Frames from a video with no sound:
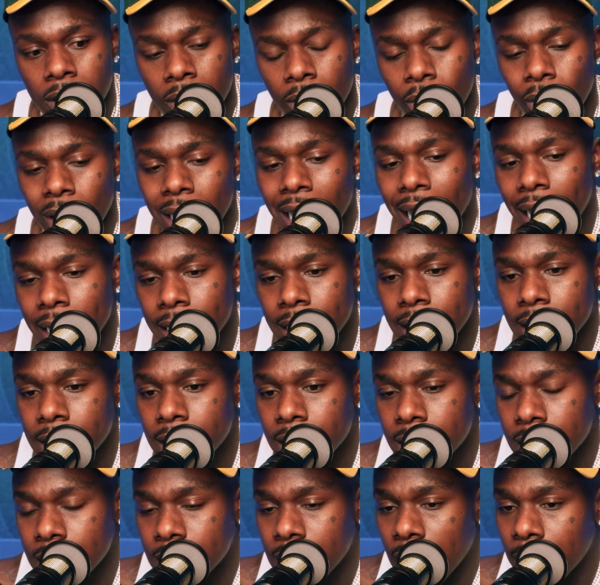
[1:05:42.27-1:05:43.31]

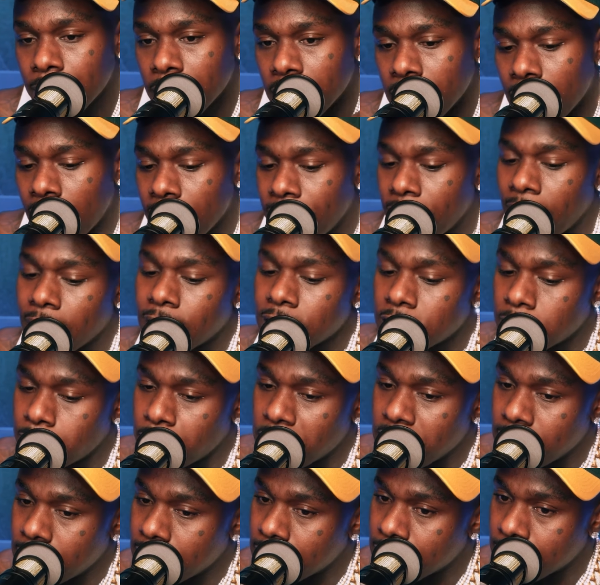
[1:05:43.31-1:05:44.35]
the type of life I can
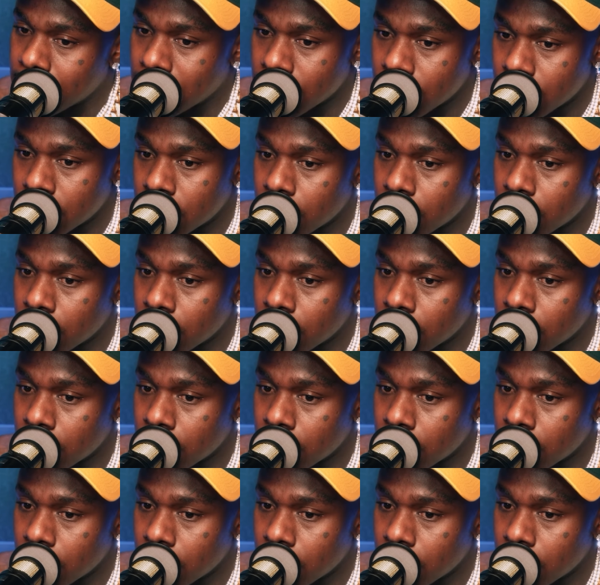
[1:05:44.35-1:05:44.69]
speak into